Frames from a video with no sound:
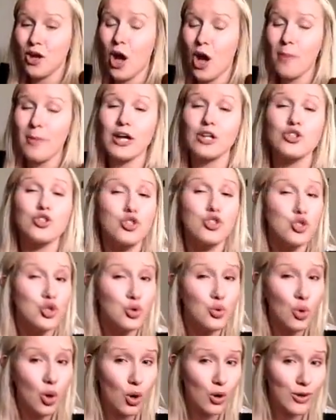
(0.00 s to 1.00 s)
come out
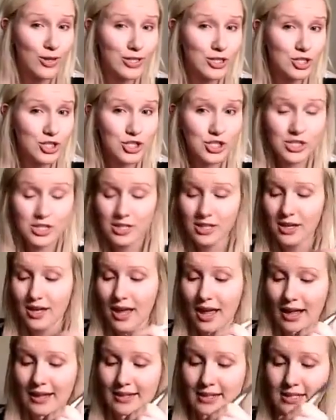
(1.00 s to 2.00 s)
too orange,
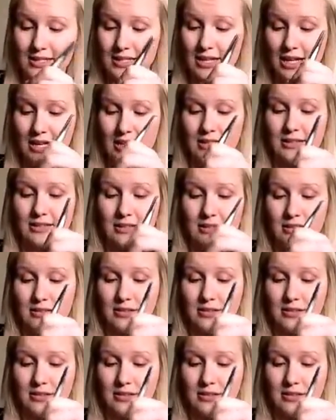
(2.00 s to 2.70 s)
and that's not,